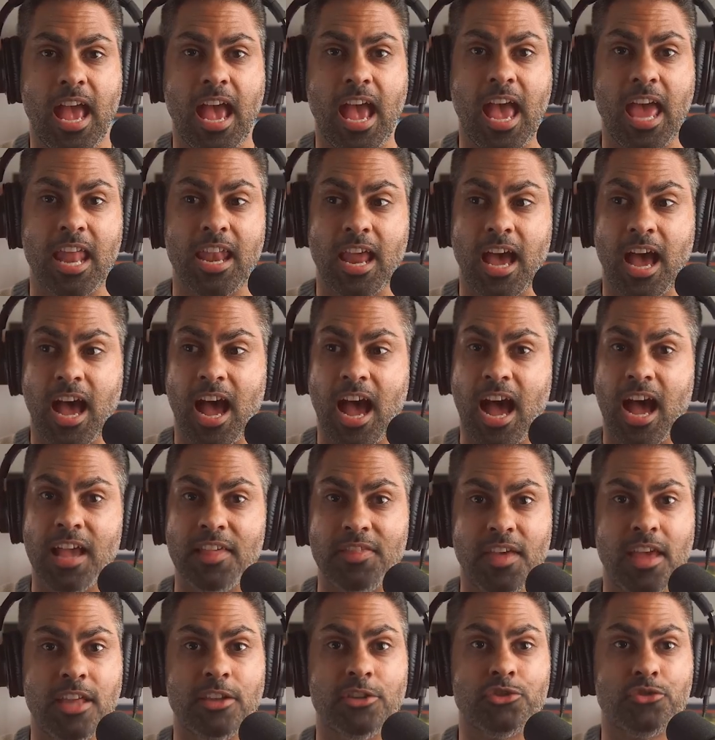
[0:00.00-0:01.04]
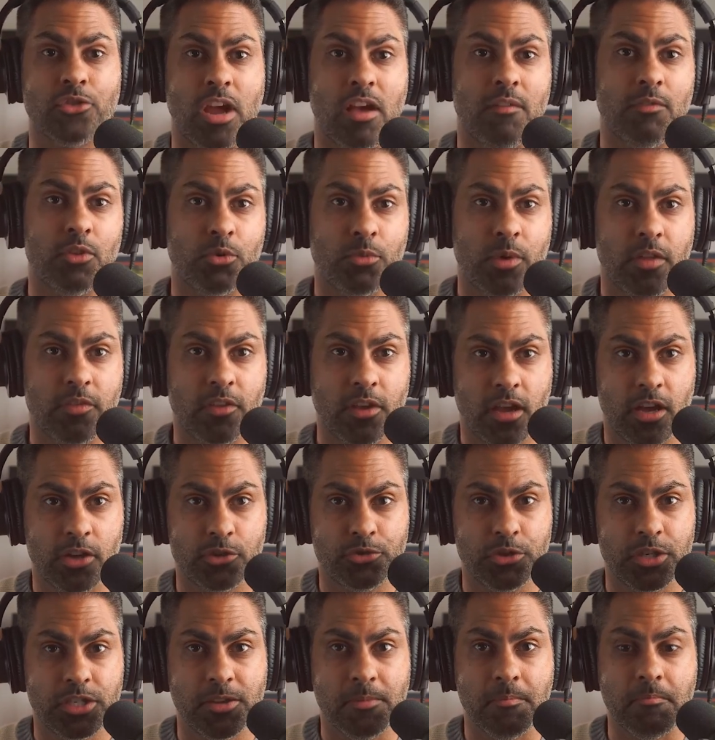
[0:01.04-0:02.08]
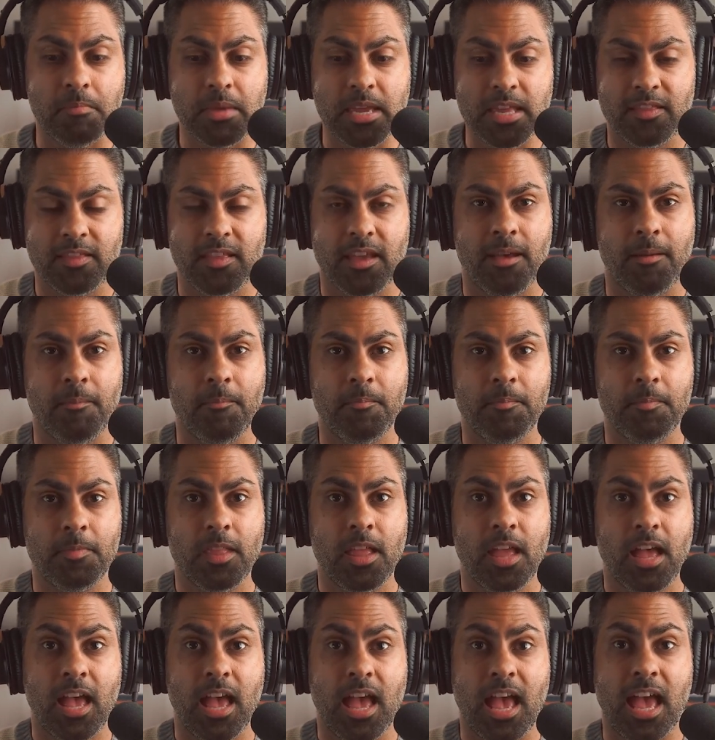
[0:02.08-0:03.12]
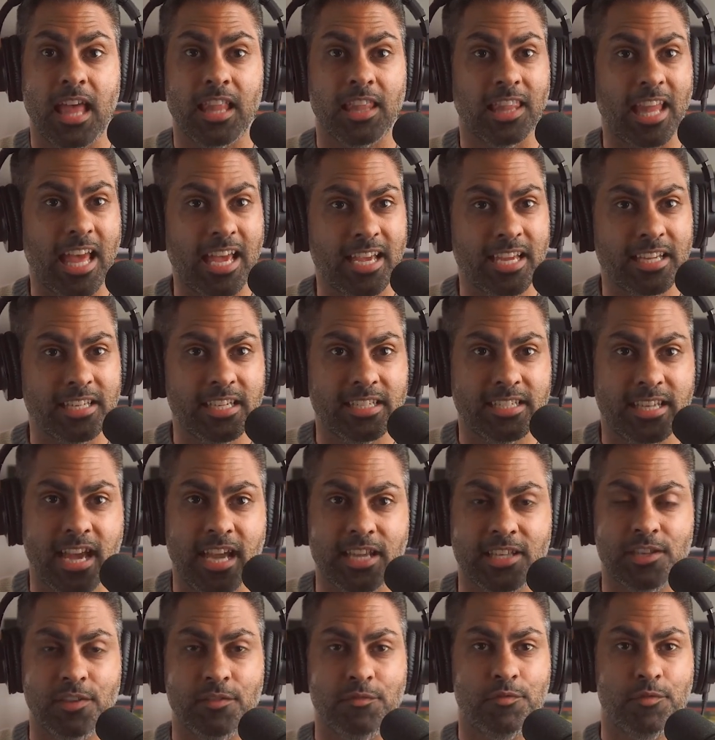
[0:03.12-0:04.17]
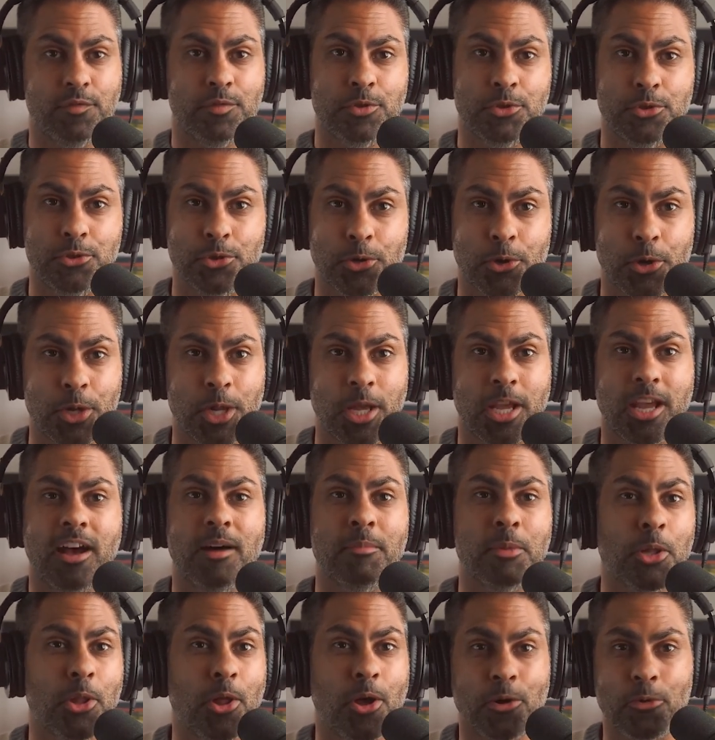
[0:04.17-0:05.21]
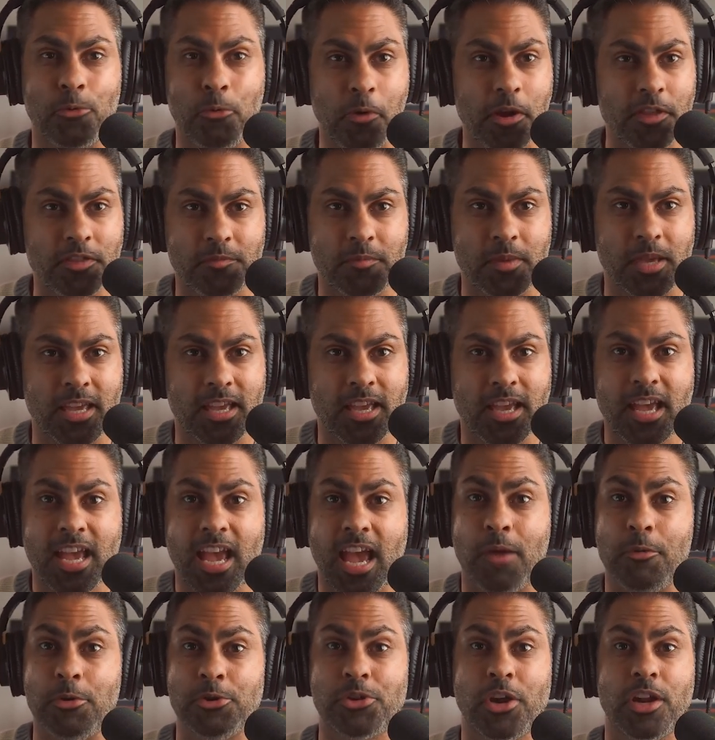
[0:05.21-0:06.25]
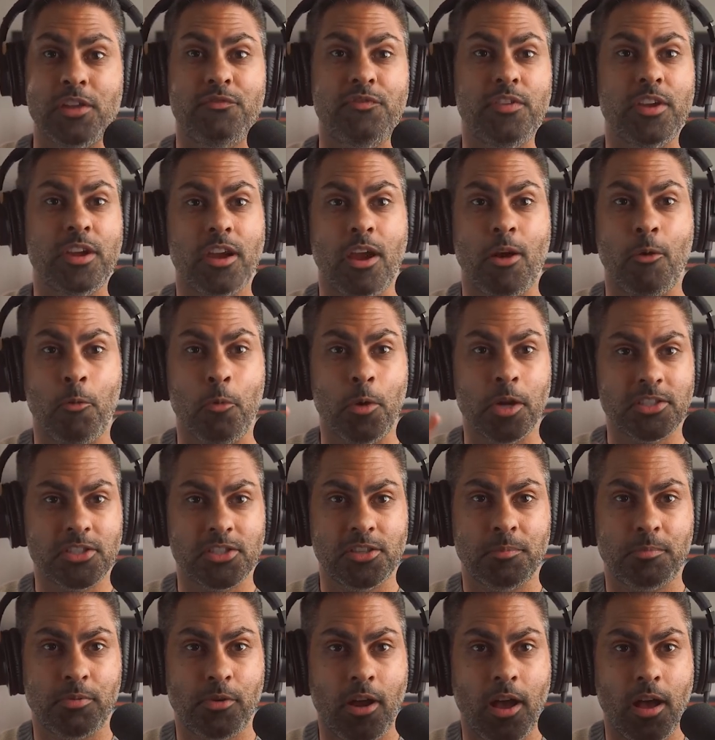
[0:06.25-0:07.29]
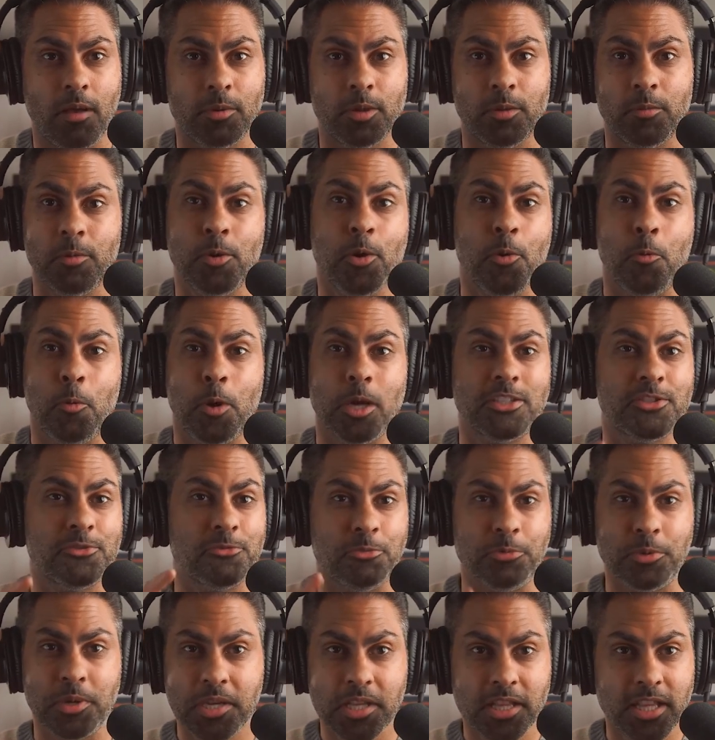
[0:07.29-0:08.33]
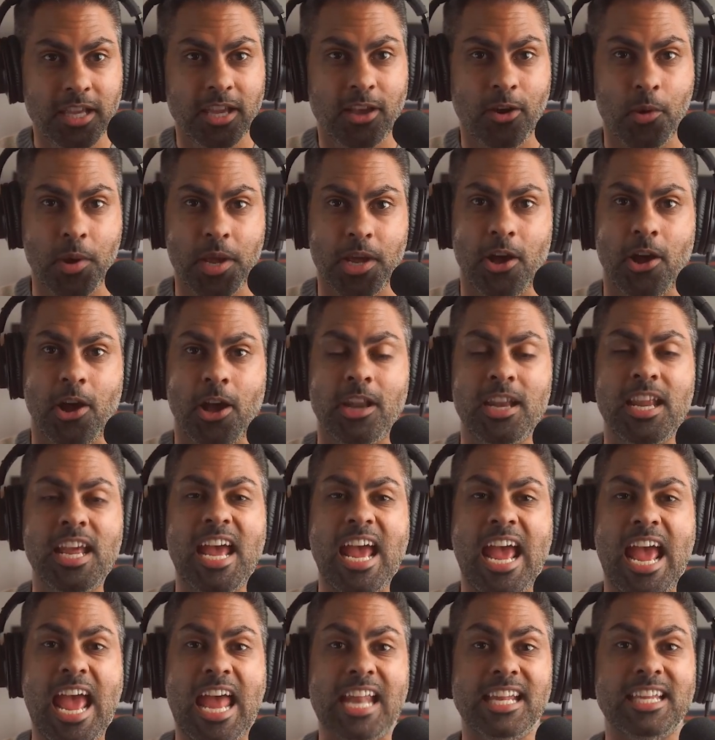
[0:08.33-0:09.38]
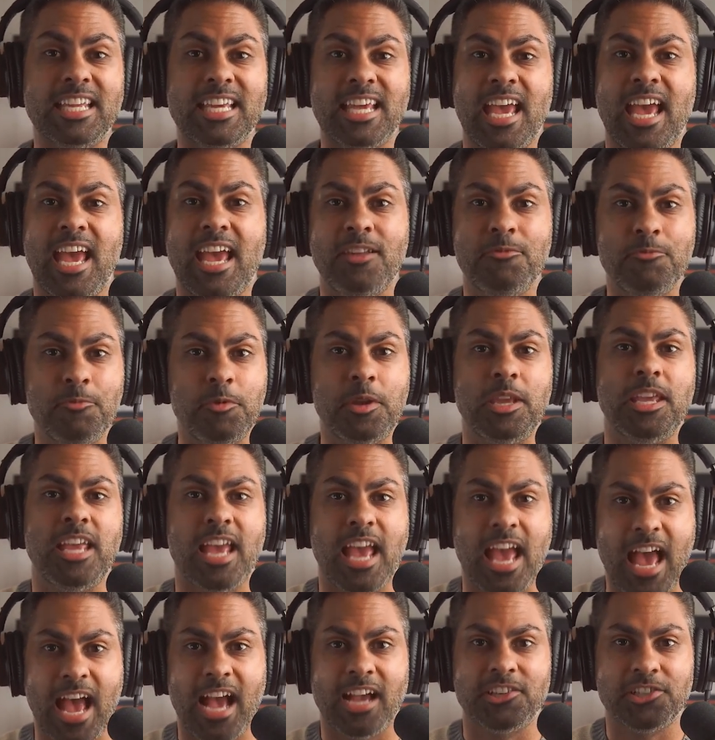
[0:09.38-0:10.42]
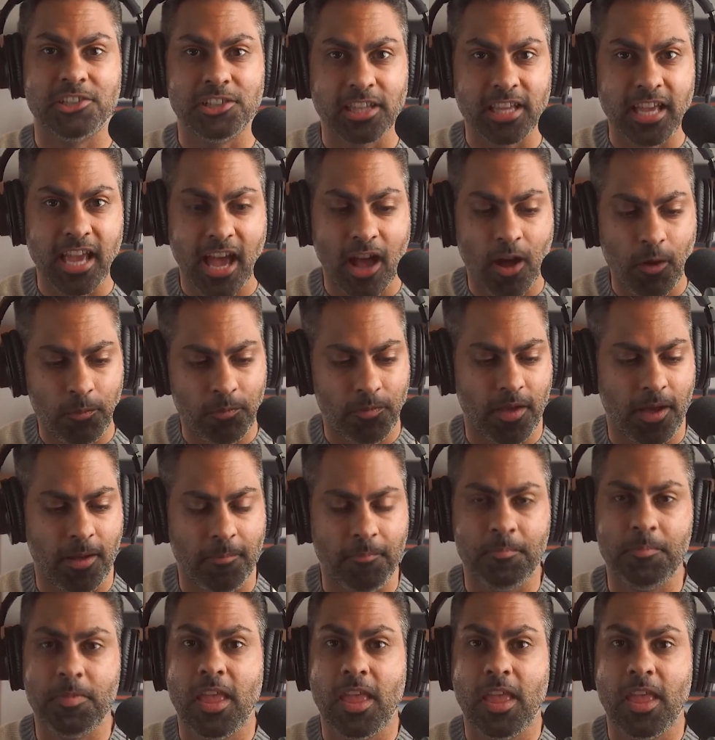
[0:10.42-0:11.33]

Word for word: and I then traveled around the country to meet them. Like a detective, you're going to come along with me and we try to figure out what's the problem, what's really going on, and can we actually help them?